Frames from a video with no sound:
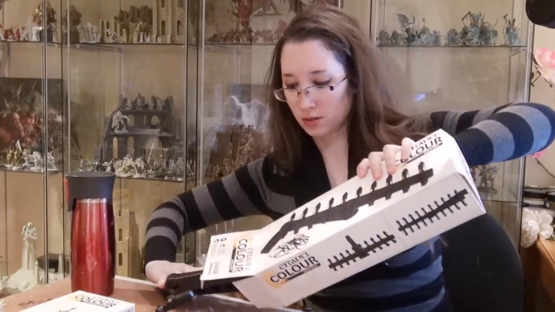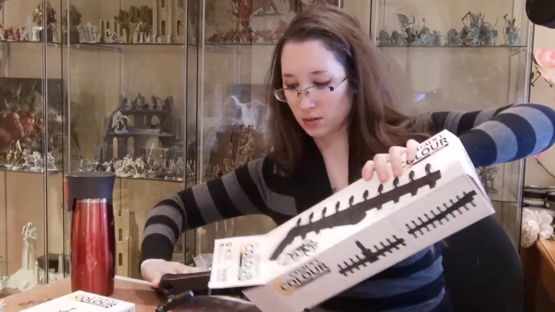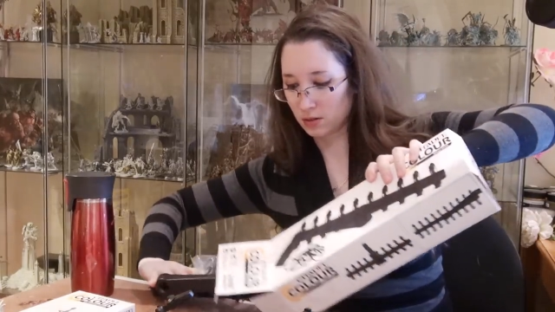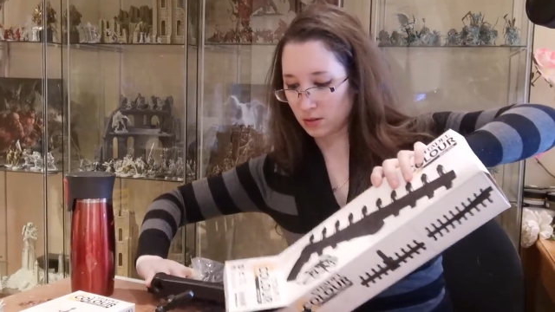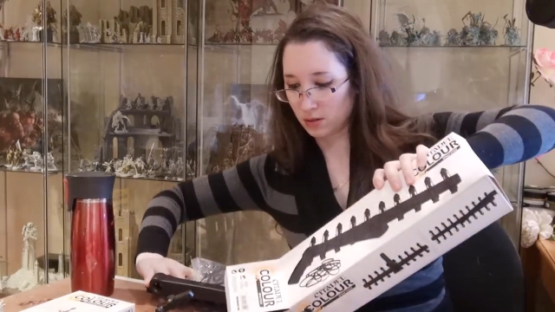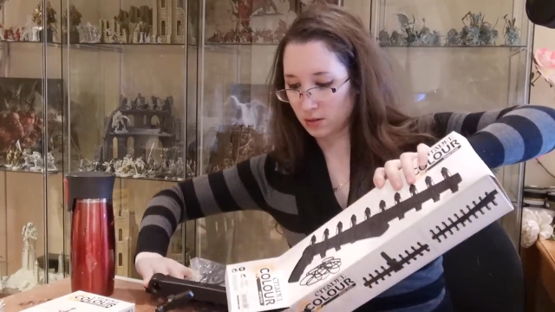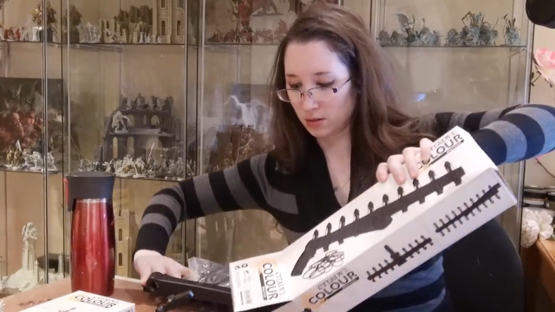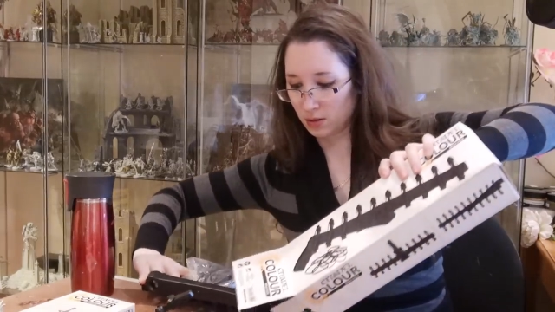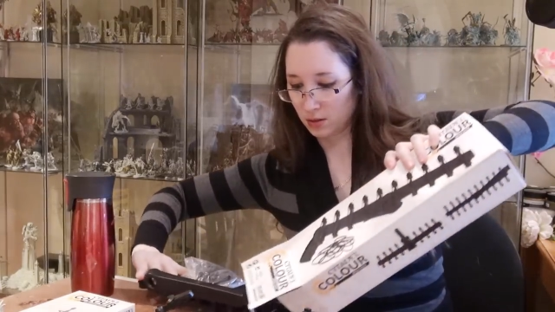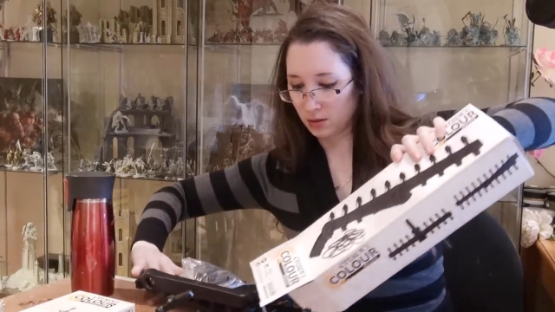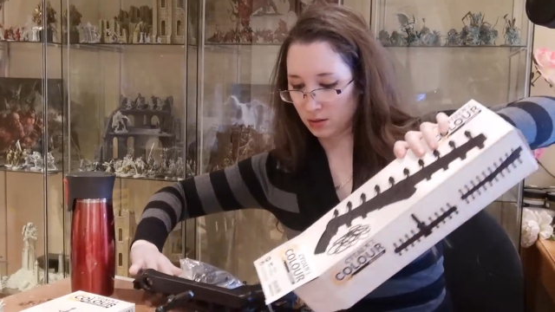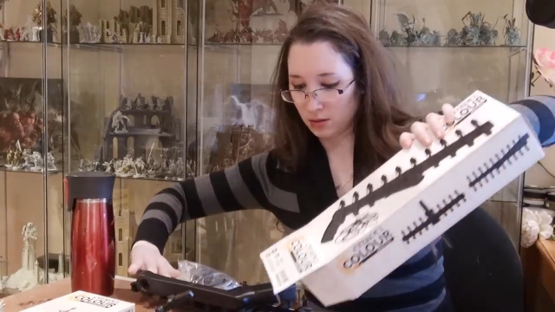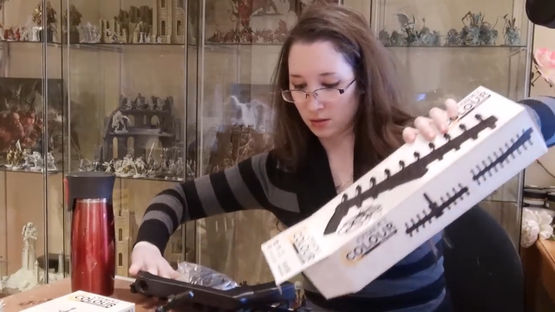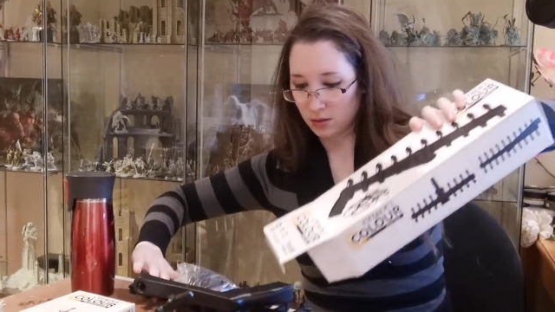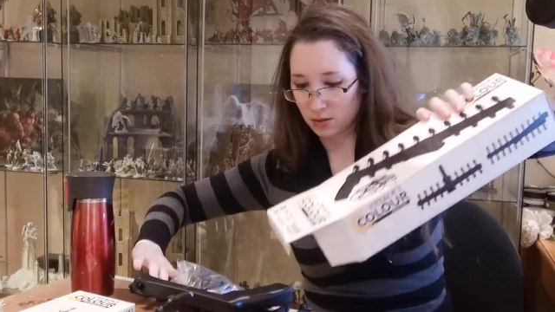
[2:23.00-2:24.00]

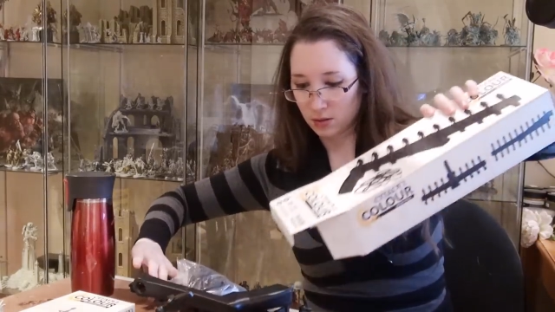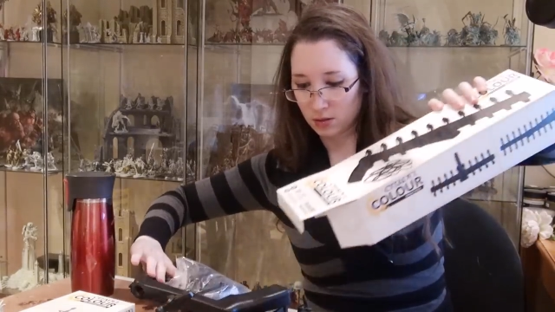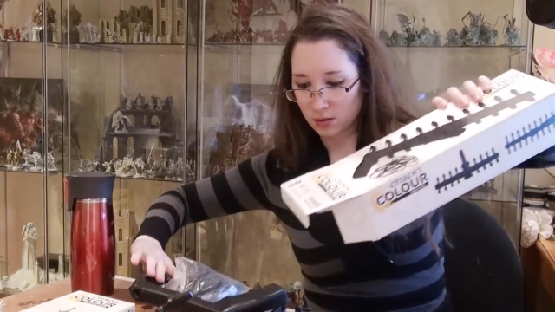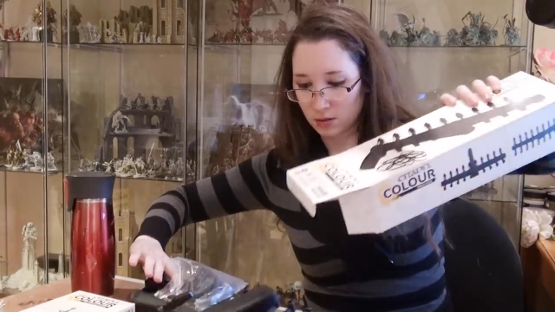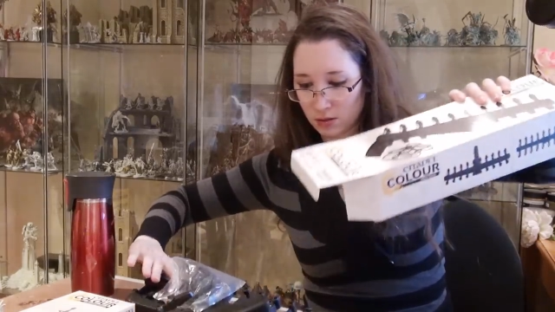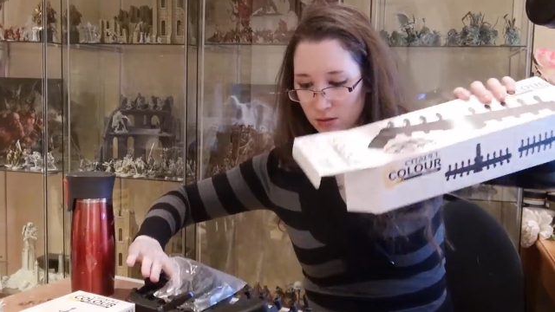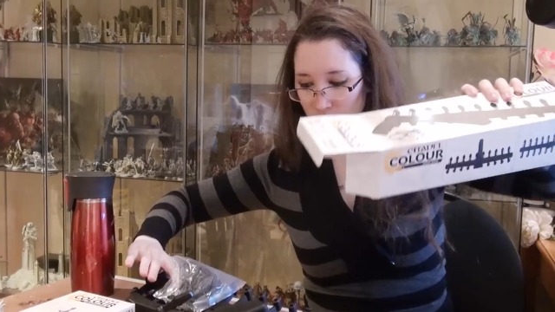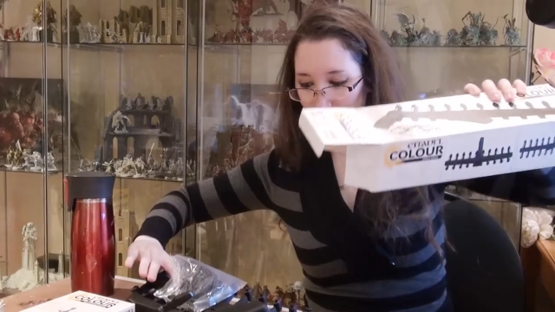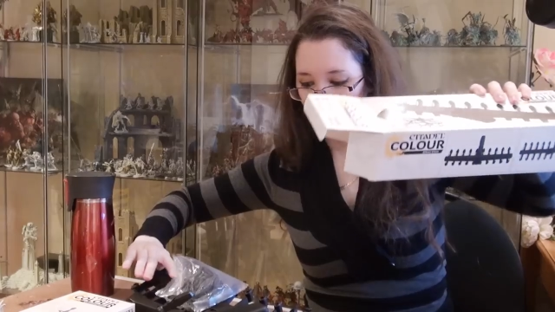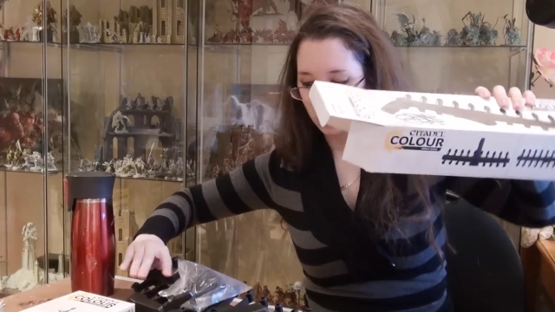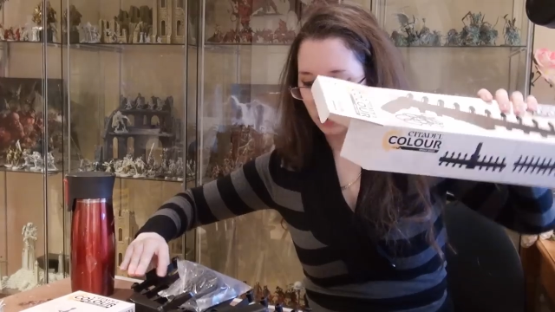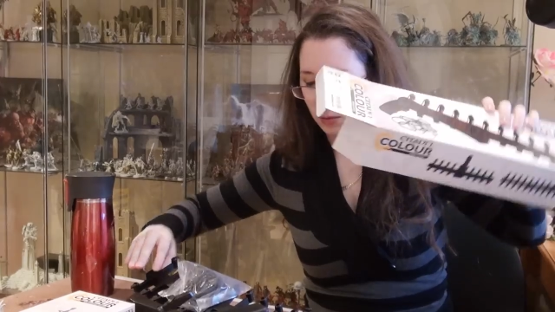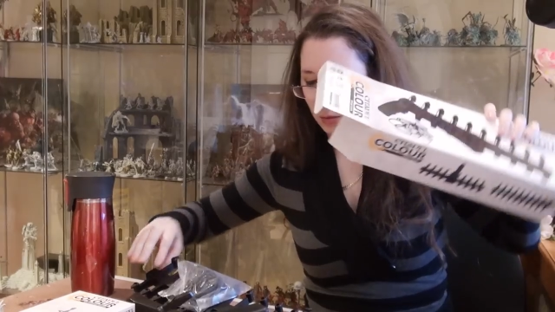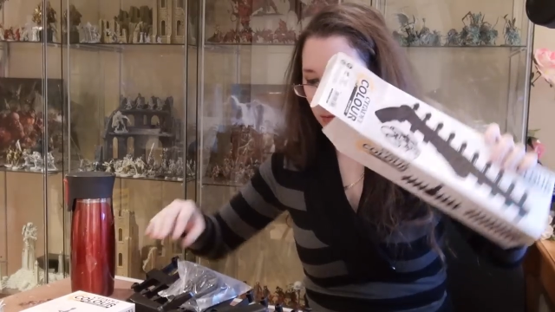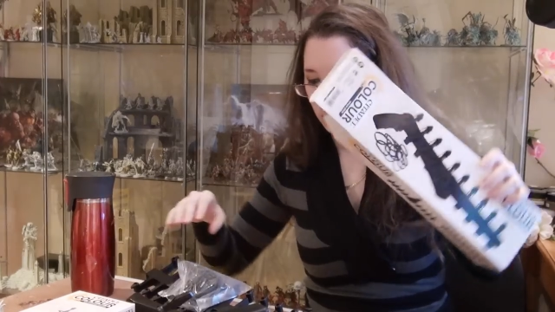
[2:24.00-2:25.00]

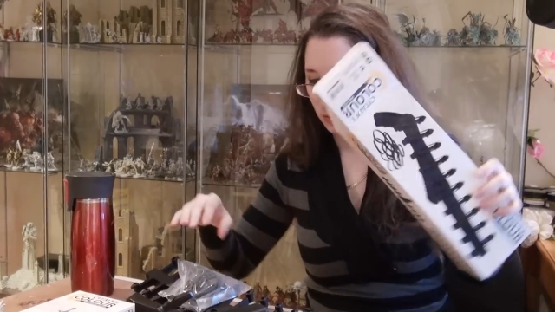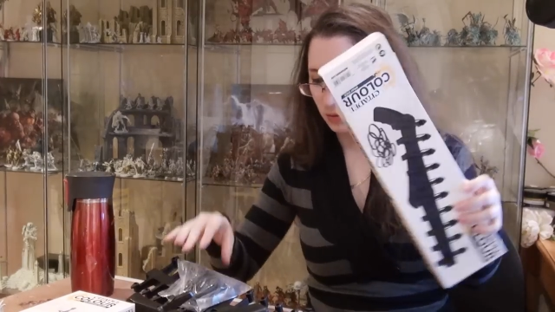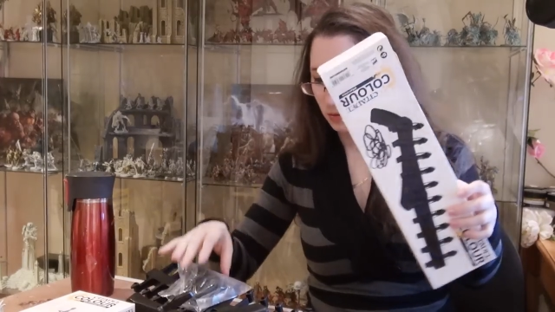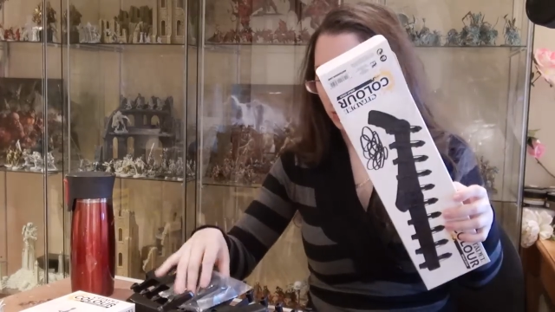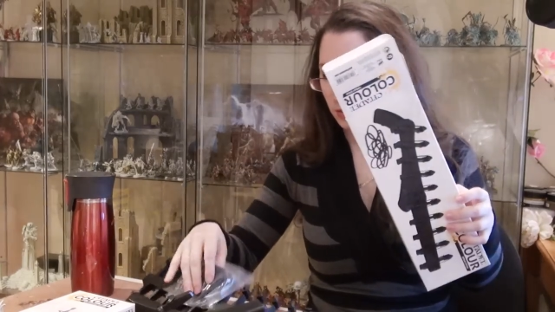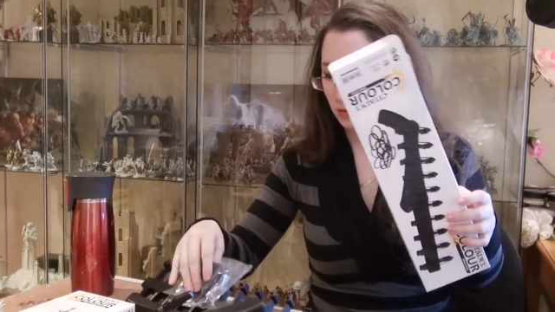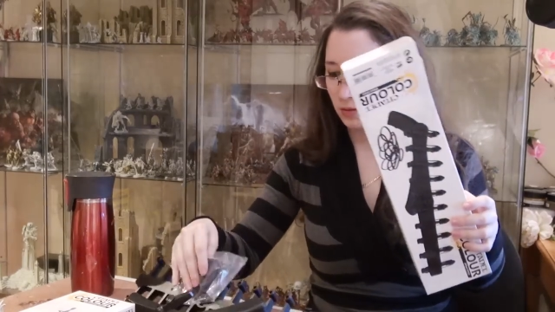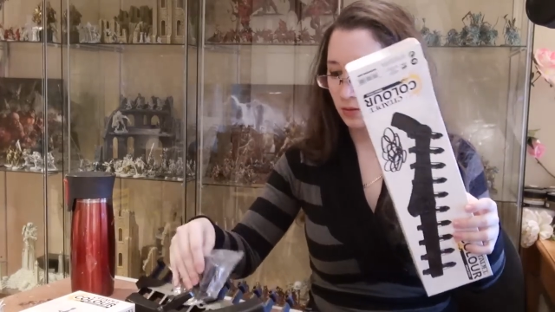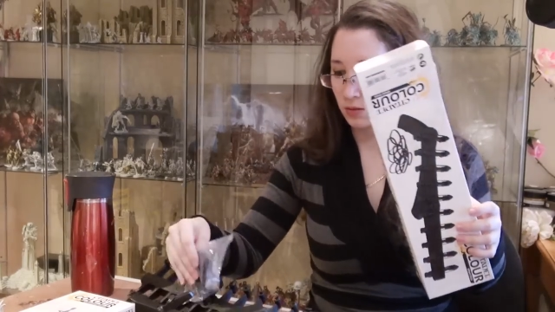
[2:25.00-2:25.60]
Nobody speaks.